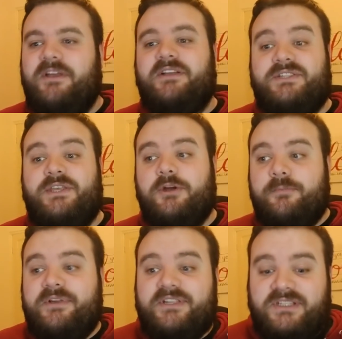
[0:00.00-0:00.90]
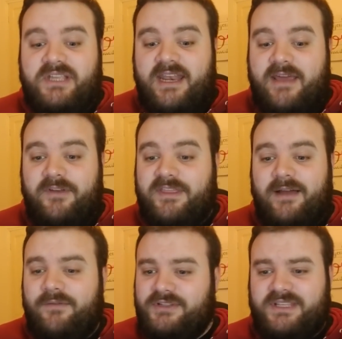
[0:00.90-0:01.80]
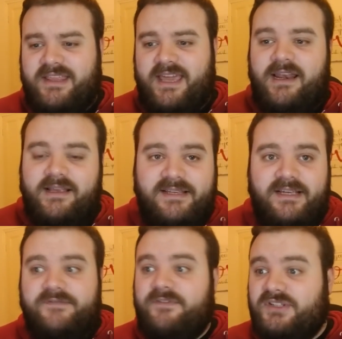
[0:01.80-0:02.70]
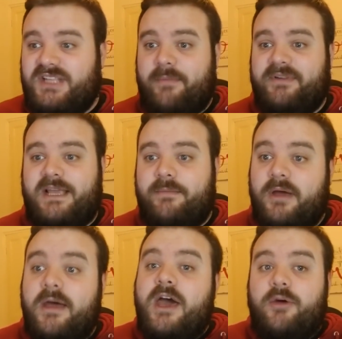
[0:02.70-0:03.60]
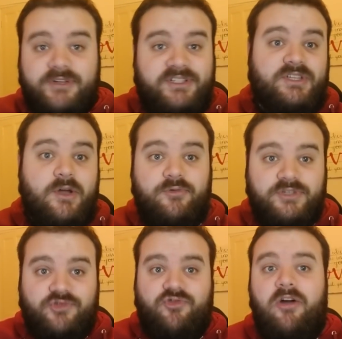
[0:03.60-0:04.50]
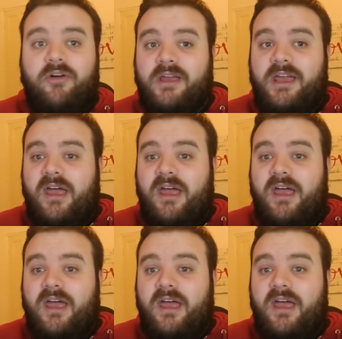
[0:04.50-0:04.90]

because the numbers and everything, I've looked at the analytics for Cybercember, were so strong.